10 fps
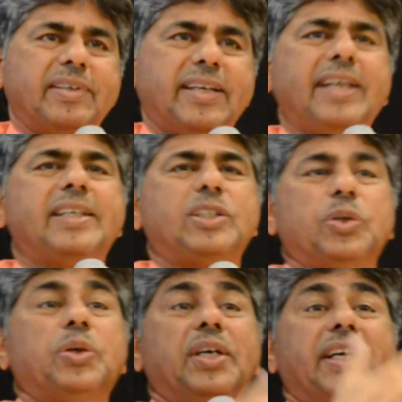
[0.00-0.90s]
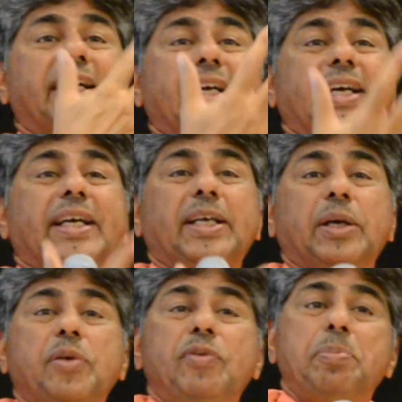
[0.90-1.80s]
Right? So,
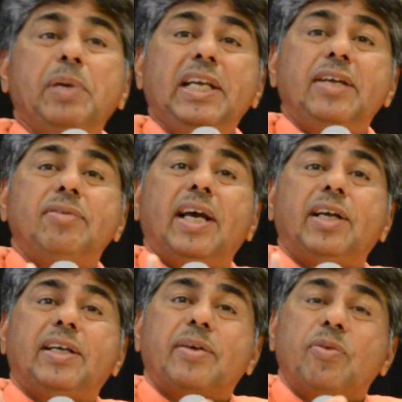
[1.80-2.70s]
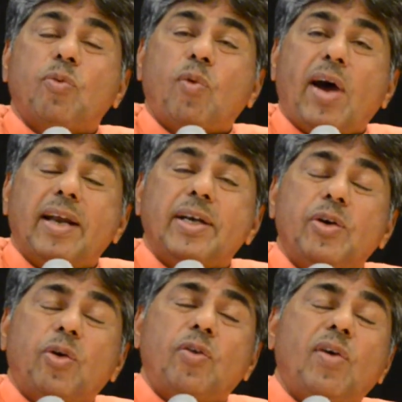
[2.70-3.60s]
we believe that
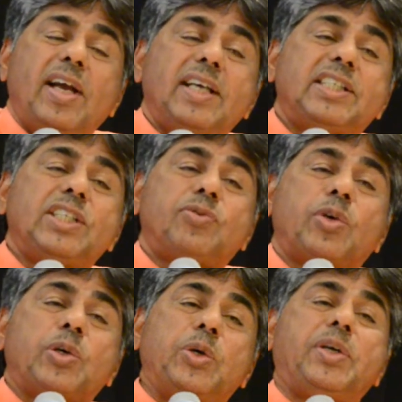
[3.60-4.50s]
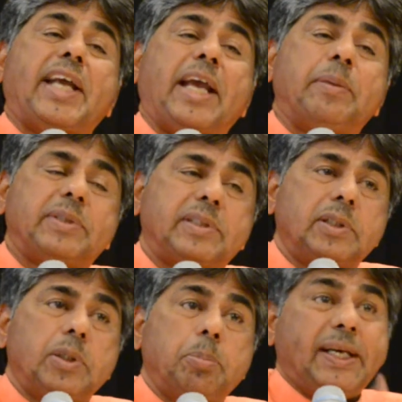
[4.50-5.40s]
non-violence is for good times,
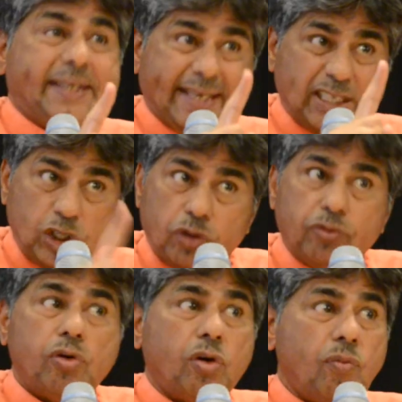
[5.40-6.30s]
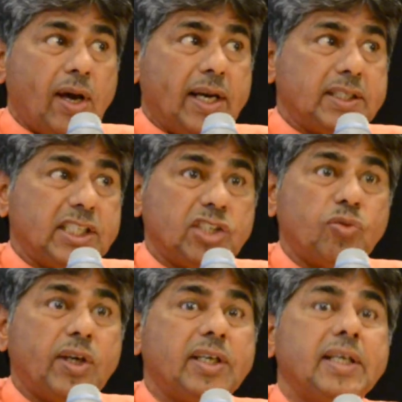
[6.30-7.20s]
but test of non-violence is
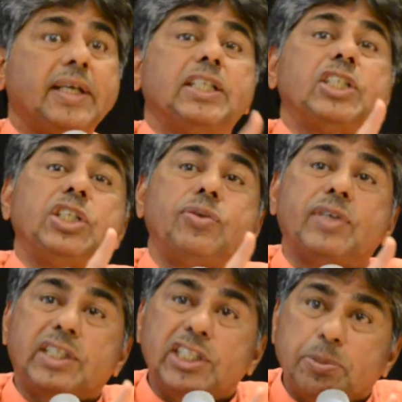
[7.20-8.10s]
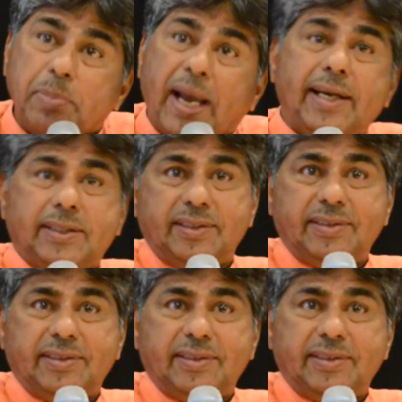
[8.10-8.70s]
when the situation is bad.